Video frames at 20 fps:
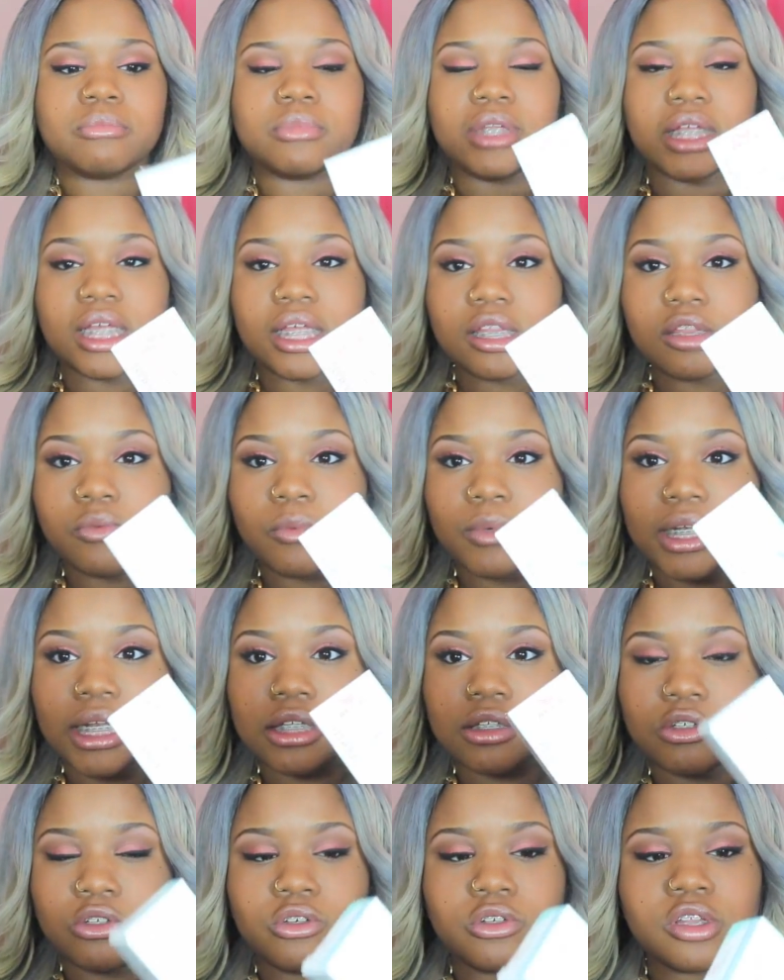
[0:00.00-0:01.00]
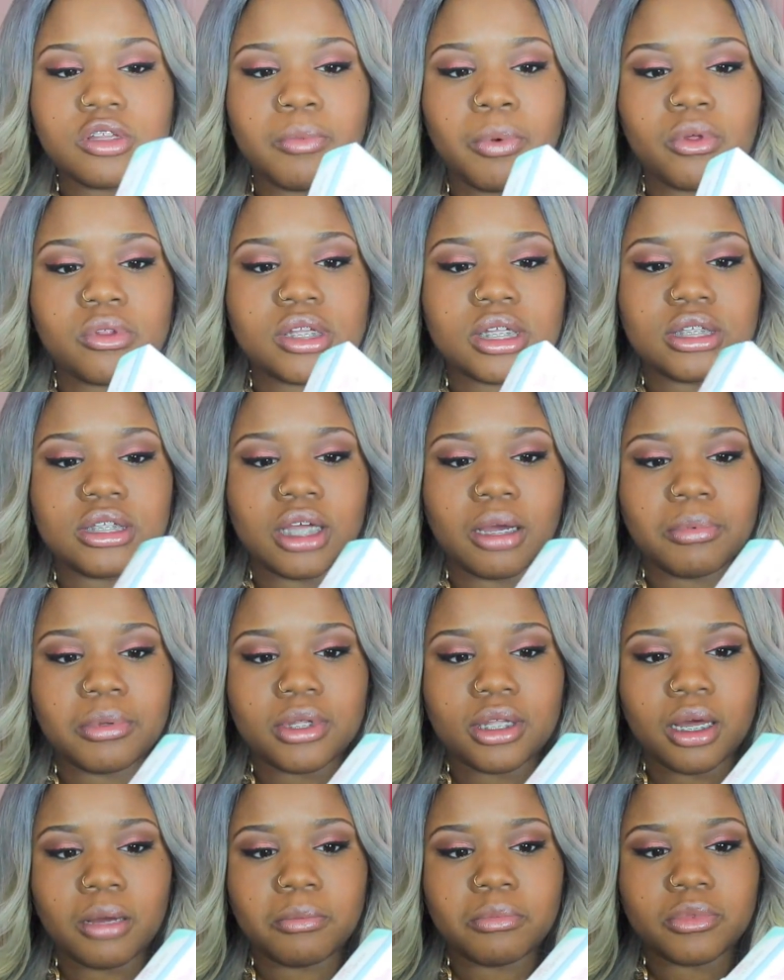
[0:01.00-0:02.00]
This one, you're supposed to
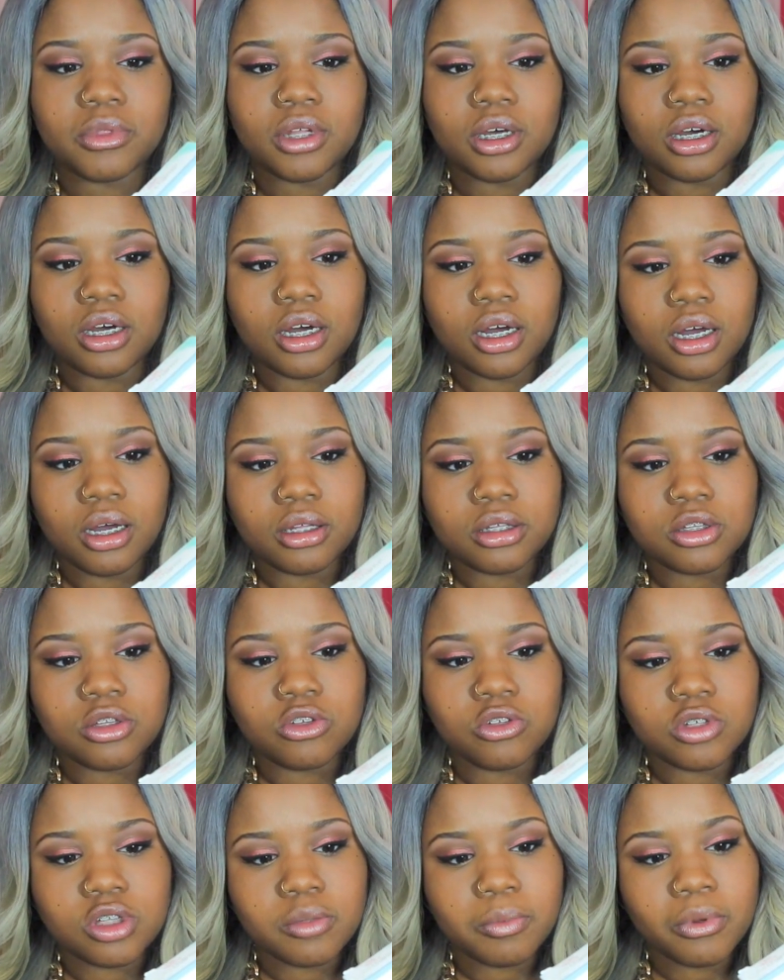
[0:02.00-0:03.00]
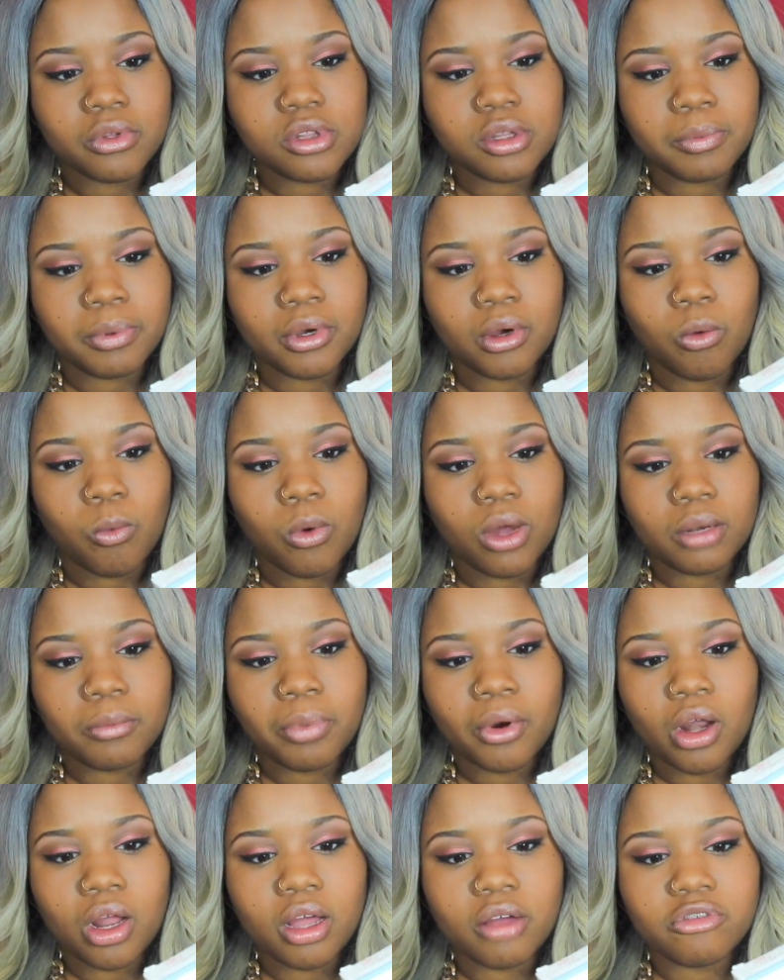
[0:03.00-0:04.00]
double up the, you're supposed to put 1
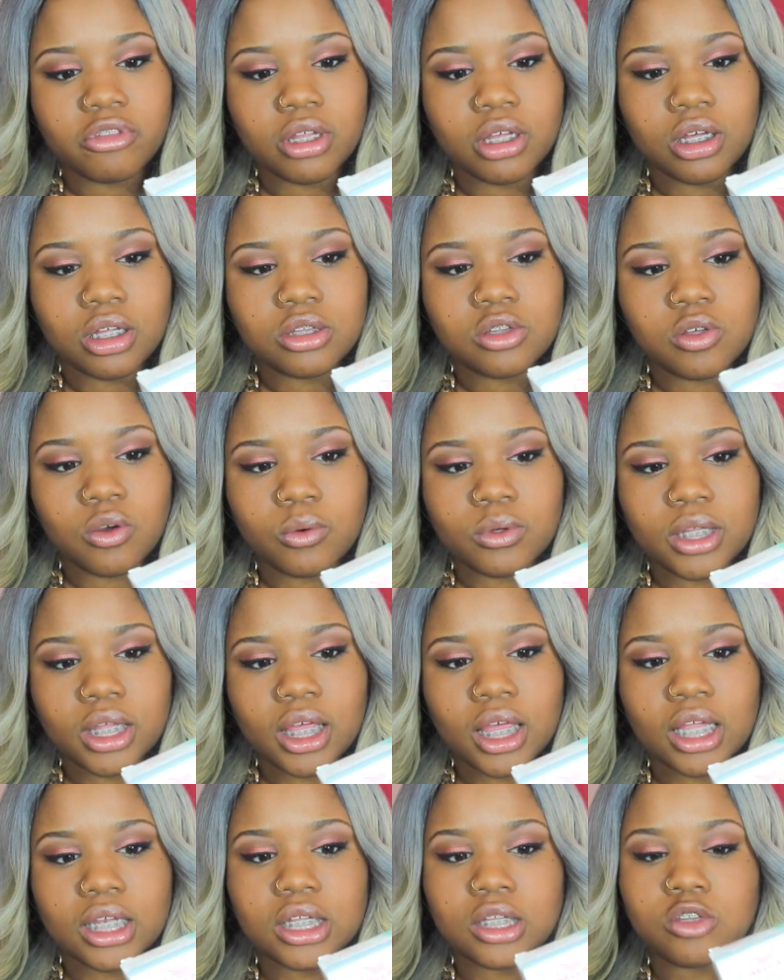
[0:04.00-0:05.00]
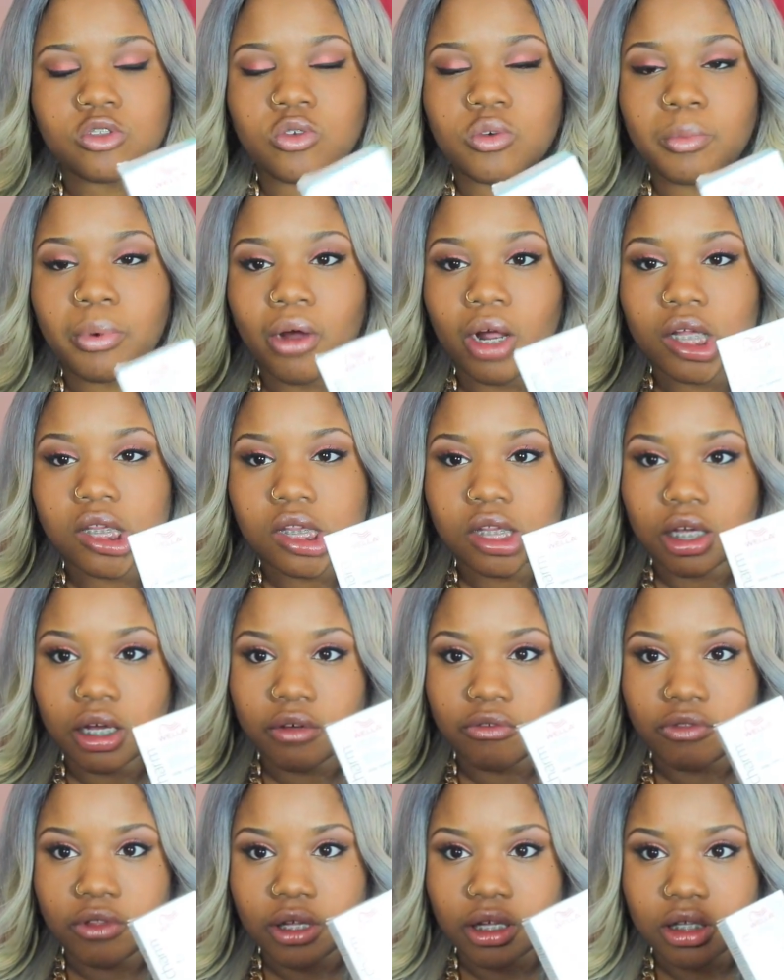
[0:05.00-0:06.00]
part of the toning and then 2 parts
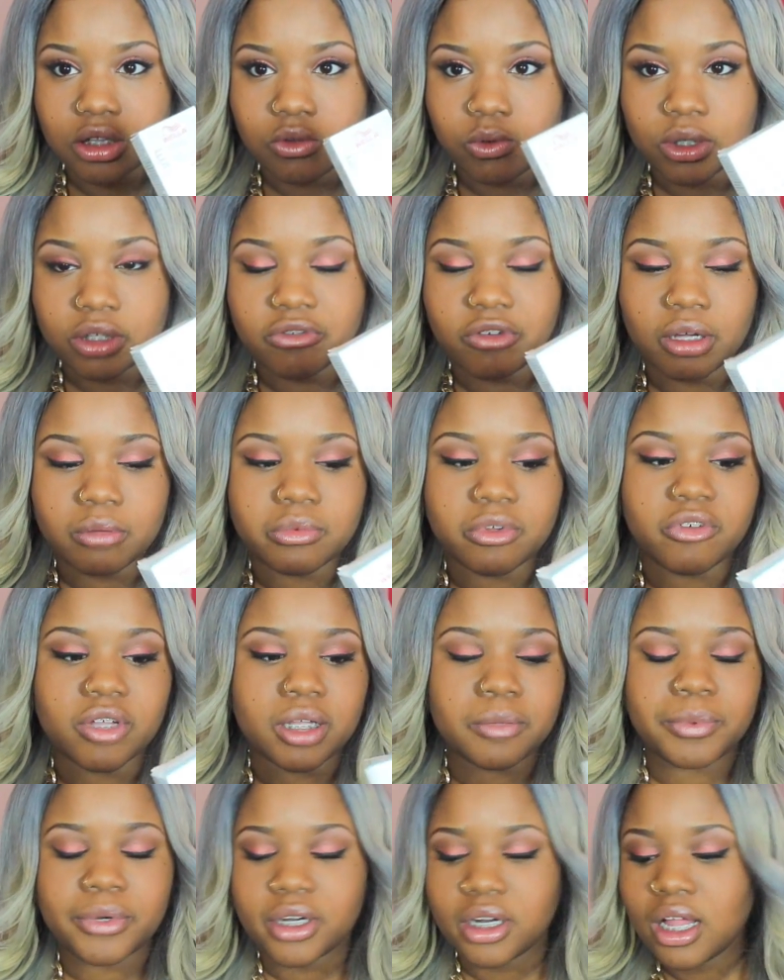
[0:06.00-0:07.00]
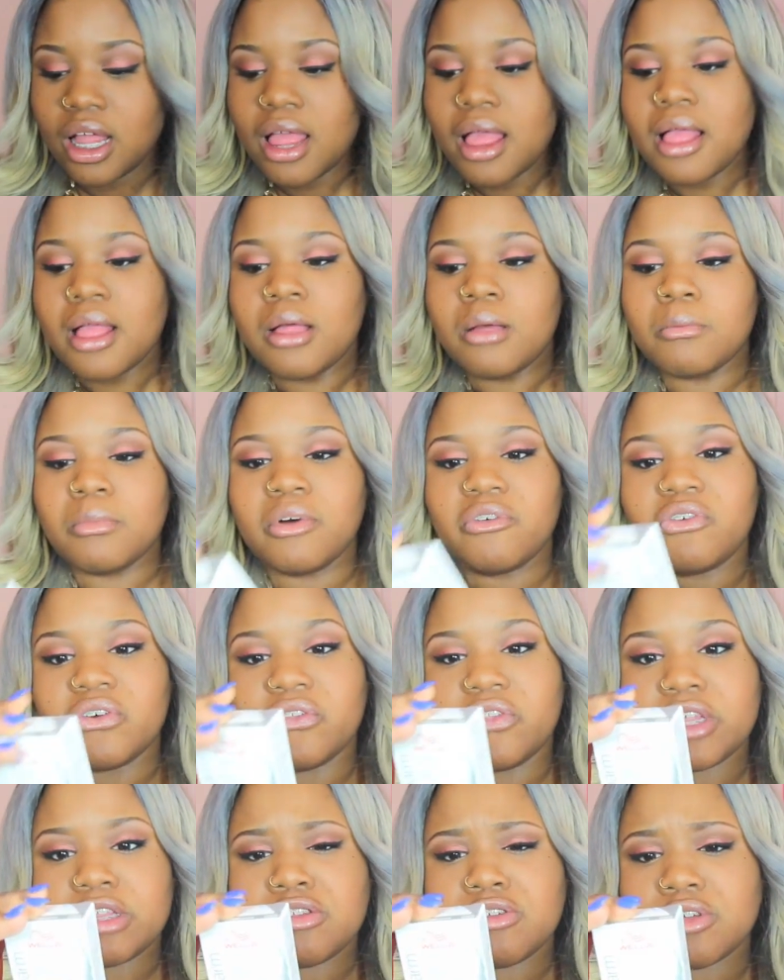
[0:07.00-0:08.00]
of the 20 volume developer. But for
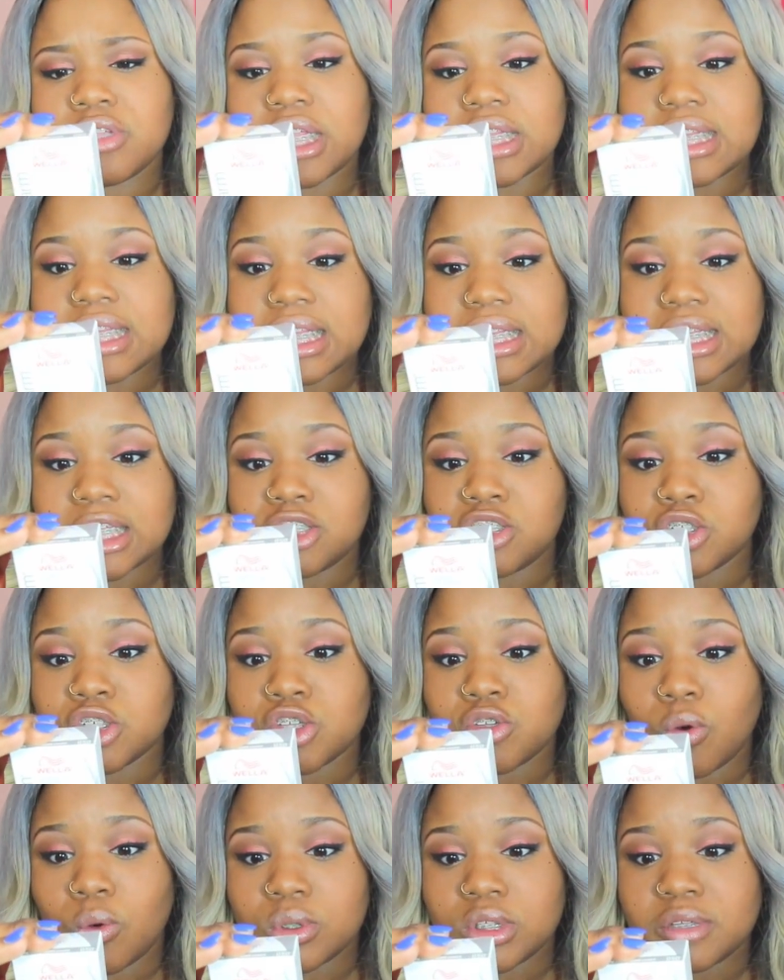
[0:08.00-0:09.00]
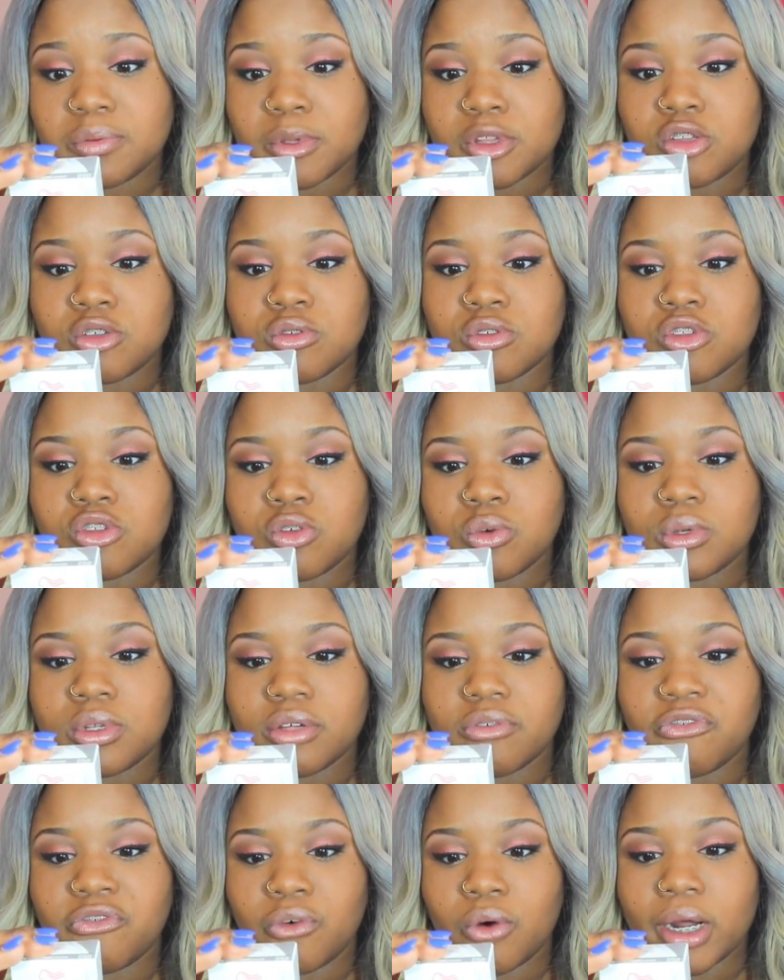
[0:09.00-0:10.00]
this year, it says that you're only supposed to use 2
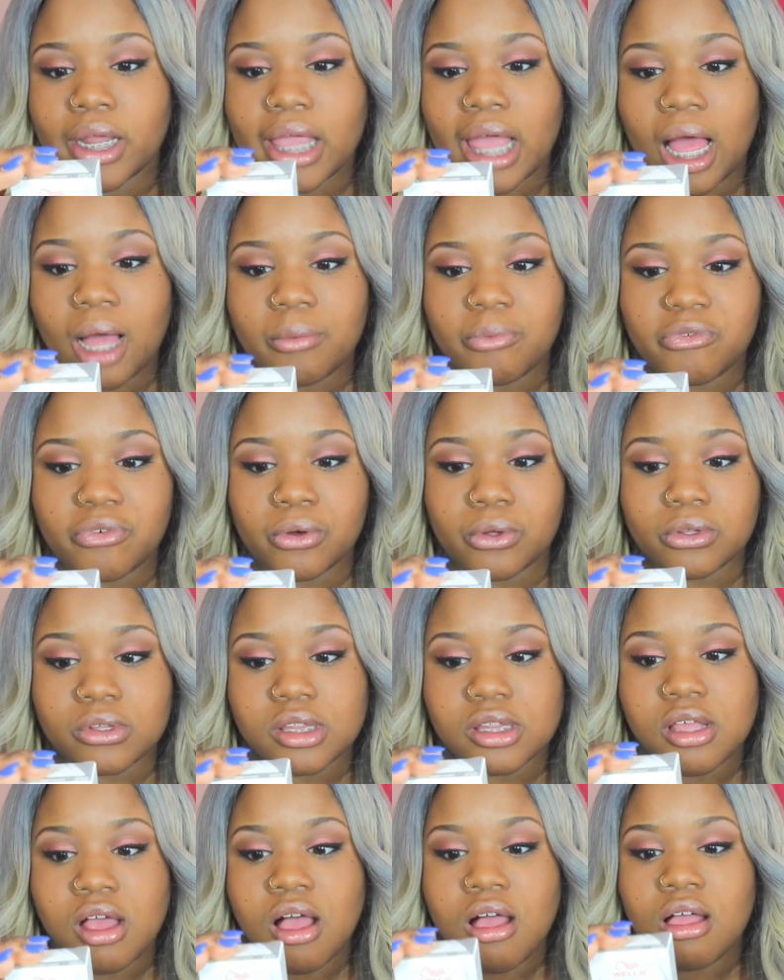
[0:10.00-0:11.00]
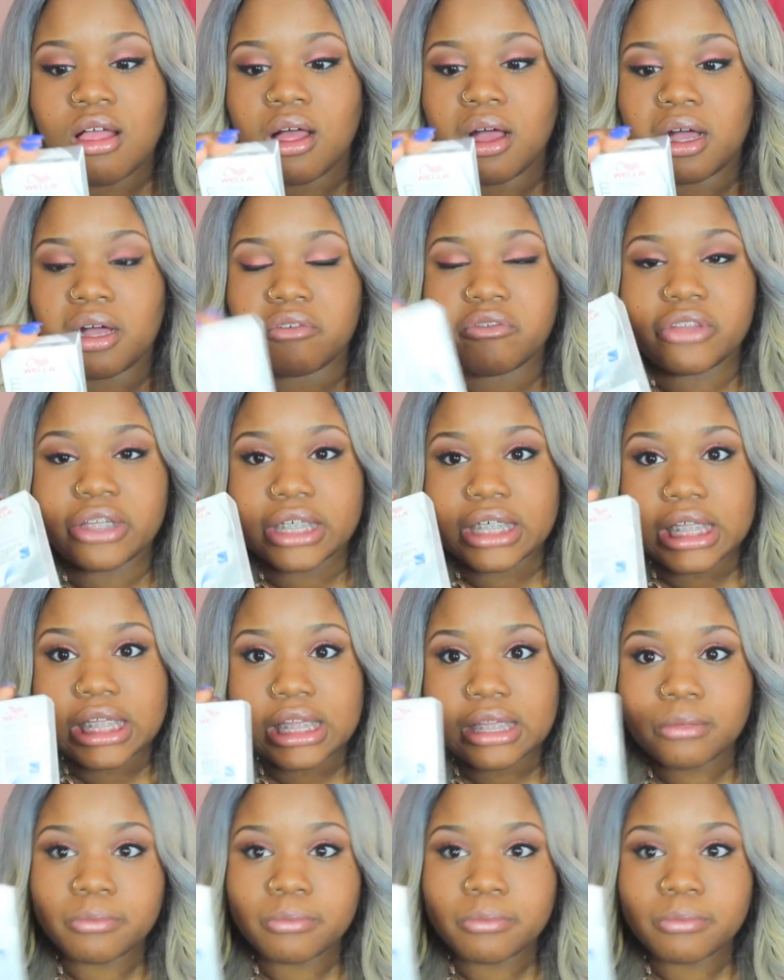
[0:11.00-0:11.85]
to 4 capfuls of this.